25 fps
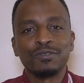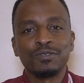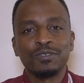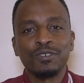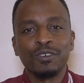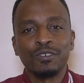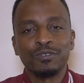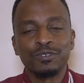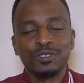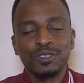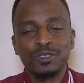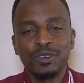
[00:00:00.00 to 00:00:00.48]

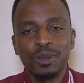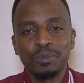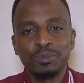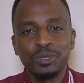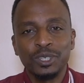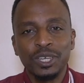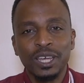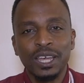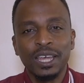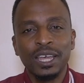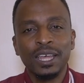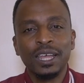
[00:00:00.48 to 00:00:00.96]
of, of
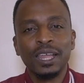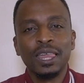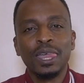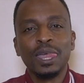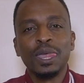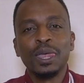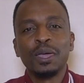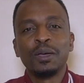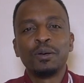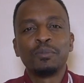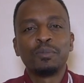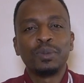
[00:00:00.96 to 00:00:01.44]
scripture,
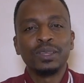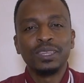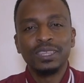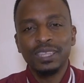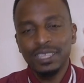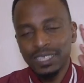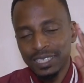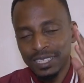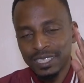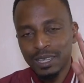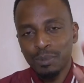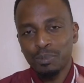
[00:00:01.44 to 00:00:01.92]
but
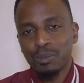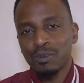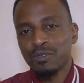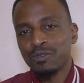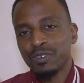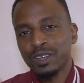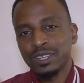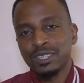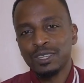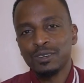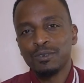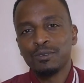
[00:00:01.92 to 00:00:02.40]
this is a
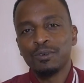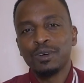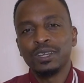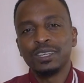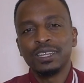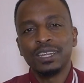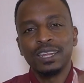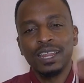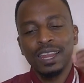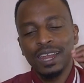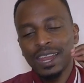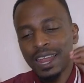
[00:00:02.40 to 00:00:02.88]
prophetic
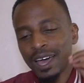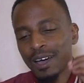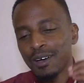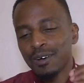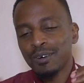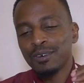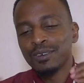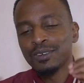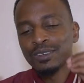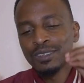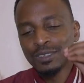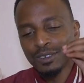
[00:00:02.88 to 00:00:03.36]
word and
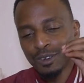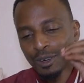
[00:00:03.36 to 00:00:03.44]
allow